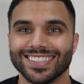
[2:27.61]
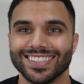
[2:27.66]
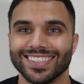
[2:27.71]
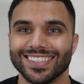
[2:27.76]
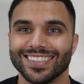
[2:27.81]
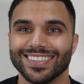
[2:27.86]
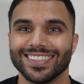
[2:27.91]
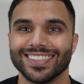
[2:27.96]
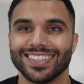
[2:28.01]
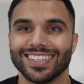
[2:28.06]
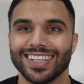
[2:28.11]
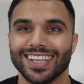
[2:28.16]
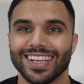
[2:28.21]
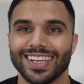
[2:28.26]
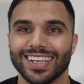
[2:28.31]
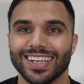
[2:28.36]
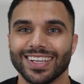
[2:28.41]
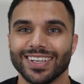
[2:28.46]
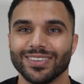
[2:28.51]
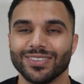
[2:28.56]
So
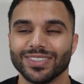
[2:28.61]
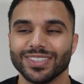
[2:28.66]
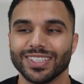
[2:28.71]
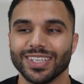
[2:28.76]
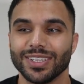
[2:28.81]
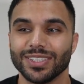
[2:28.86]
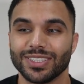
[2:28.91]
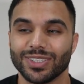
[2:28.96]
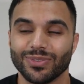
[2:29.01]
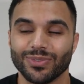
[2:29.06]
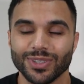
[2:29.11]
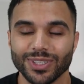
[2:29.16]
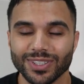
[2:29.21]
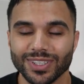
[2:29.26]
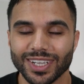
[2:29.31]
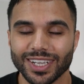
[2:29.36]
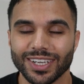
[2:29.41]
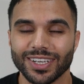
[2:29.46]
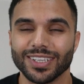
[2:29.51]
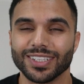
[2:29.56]
it's a
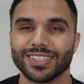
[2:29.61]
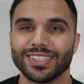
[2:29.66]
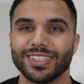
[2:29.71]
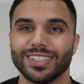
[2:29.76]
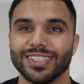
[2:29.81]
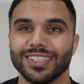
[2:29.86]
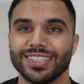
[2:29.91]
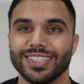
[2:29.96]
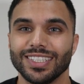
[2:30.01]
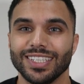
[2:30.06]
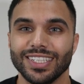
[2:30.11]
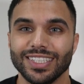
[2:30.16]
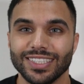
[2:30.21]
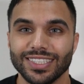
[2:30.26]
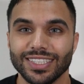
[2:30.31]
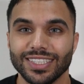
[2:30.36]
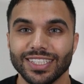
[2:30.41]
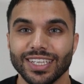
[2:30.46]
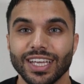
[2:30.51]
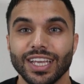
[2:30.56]
real character. It's
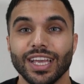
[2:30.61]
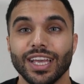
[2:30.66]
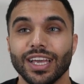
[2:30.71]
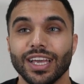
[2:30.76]
easy.